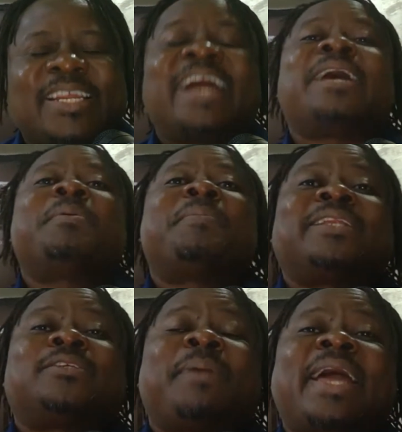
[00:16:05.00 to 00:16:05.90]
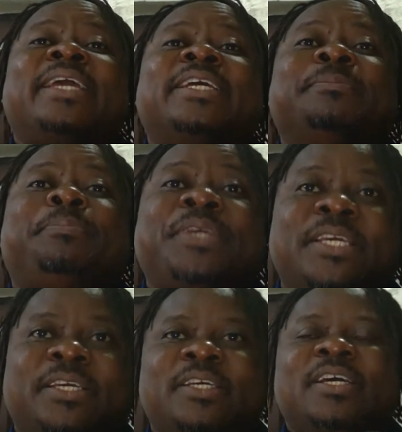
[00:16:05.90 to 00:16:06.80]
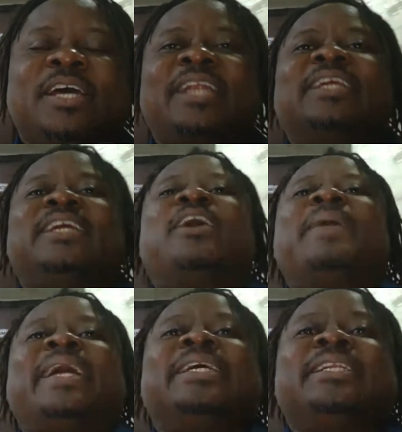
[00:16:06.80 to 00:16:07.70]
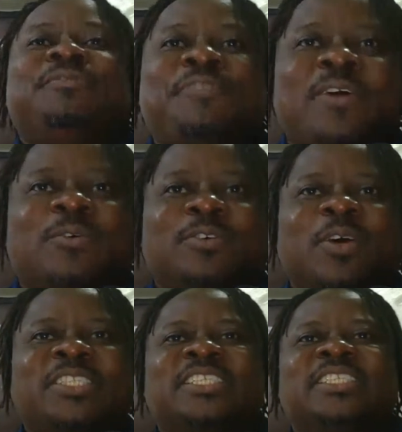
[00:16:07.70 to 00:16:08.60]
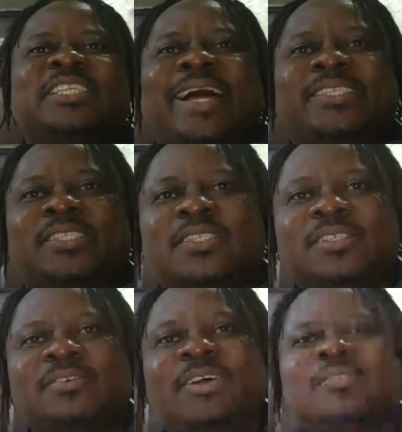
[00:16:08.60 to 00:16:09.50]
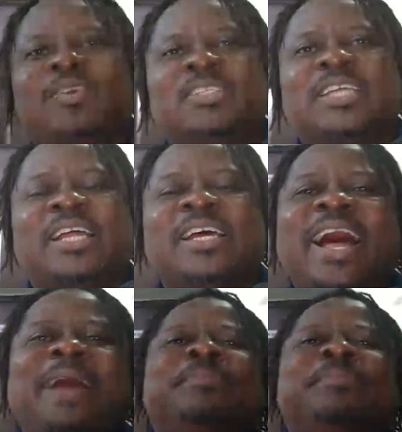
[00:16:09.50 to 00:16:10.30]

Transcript: I am about to buy a guinea pig, and then I'll buy a guinea fowl. What is that? What was that? And